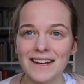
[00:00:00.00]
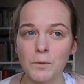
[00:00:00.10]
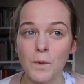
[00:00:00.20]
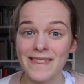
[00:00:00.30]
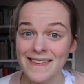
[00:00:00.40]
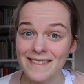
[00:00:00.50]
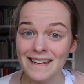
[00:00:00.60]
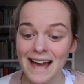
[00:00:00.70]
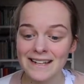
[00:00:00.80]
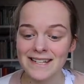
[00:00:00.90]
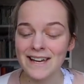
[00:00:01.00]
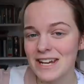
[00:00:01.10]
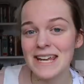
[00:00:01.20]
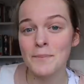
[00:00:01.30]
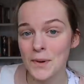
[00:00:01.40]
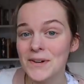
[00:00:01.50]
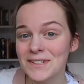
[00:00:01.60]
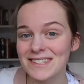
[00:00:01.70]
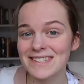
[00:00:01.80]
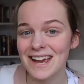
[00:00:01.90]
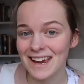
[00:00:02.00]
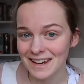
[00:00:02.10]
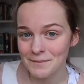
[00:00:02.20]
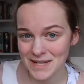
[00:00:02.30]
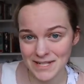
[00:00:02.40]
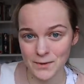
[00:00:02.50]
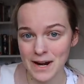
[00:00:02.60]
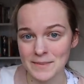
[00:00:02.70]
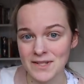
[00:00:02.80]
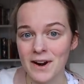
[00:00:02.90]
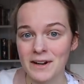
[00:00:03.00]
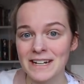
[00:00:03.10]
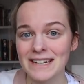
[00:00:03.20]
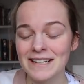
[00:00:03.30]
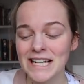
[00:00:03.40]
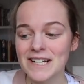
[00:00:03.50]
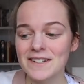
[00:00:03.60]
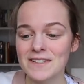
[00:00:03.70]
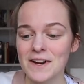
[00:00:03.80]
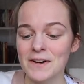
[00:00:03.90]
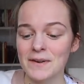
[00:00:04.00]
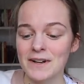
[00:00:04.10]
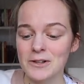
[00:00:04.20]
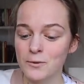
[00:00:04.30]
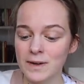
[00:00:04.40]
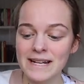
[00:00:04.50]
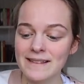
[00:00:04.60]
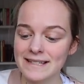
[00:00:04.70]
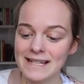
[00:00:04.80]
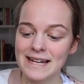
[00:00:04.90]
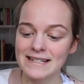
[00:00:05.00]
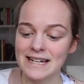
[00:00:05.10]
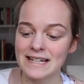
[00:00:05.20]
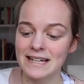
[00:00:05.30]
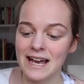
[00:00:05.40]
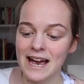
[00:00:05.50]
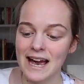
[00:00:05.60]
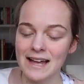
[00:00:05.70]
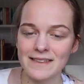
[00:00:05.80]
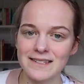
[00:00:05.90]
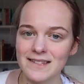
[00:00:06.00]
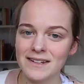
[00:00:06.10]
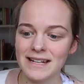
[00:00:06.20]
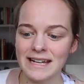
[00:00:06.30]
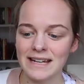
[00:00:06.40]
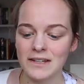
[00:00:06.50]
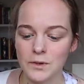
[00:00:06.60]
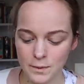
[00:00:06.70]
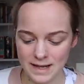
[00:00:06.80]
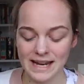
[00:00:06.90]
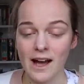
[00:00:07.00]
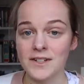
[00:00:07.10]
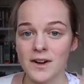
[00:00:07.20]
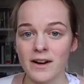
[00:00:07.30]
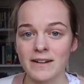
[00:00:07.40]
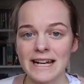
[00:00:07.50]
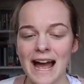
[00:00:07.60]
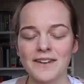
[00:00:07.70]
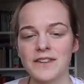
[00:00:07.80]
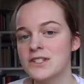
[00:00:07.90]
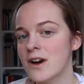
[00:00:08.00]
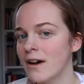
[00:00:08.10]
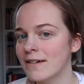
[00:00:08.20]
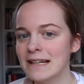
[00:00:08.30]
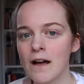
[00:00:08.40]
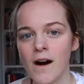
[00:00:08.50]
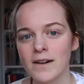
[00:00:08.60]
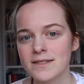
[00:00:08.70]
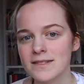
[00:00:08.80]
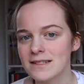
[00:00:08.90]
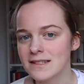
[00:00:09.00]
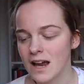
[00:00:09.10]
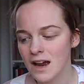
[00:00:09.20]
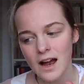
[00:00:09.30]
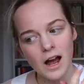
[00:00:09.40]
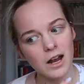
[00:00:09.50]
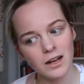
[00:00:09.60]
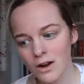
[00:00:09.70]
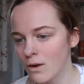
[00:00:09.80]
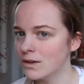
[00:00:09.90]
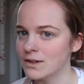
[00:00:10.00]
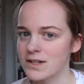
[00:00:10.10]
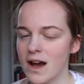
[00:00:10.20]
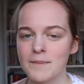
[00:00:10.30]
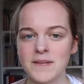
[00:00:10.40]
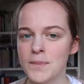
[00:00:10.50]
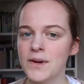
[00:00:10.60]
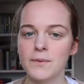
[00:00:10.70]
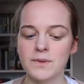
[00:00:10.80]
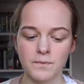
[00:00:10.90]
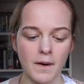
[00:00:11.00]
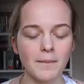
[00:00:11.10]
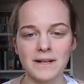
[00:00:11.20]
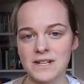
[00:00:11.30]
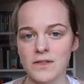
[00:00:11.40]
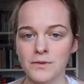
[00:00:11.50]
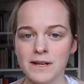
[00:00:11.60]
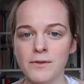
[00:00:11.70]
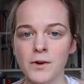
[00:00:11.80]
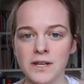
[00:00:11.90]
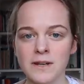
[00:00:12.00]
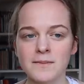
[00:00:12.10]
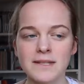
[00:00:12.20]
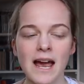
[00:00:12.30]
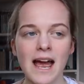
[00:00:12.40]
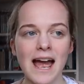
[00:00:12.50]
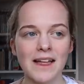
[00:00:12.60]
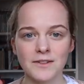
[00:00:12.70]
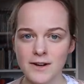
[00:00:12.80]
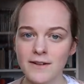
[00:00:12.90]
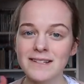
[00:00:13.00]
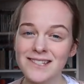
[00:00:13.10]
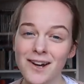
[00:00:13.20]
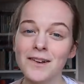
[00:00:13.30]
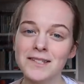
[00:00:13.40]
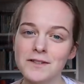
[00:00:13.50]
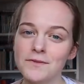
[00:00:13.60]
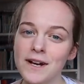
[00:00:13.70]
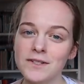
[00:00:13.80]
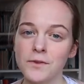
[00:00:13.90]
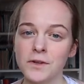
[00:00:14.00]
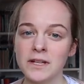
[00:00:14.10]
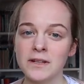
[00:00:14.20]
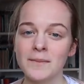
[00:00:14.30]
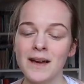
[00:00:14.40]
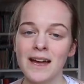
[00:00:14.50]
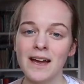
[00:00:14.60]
within the letter he puts Mrs. Graham's diary. So you're reading this letter and then suddenly you're reading her diary, and the diary lasts a long, long time. This book was published in 3 volumes. The diary starts in the first volume,